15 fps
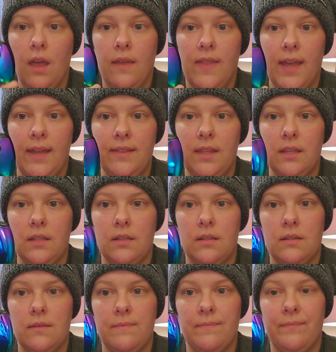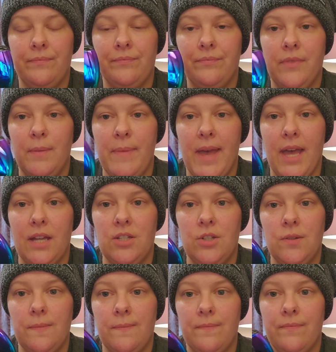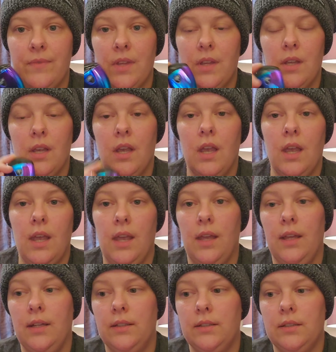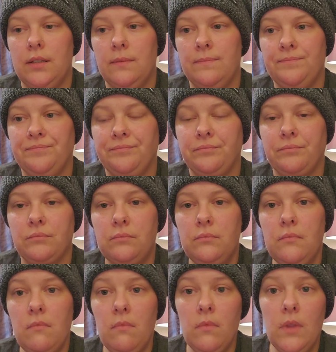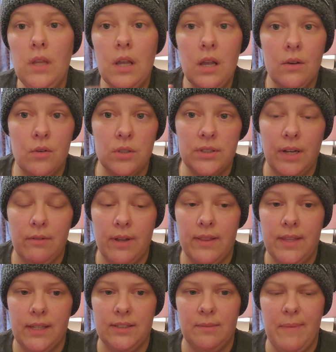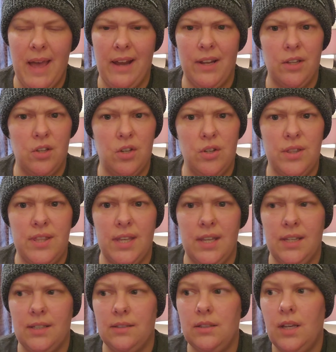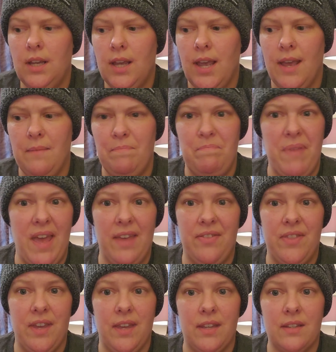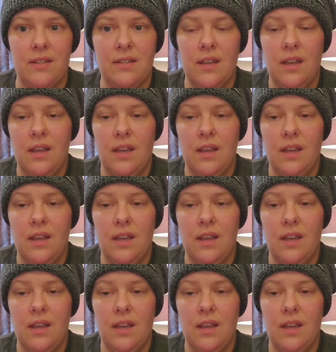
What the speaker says: they had this, the badge, and of course I read things about it, good things and bad things.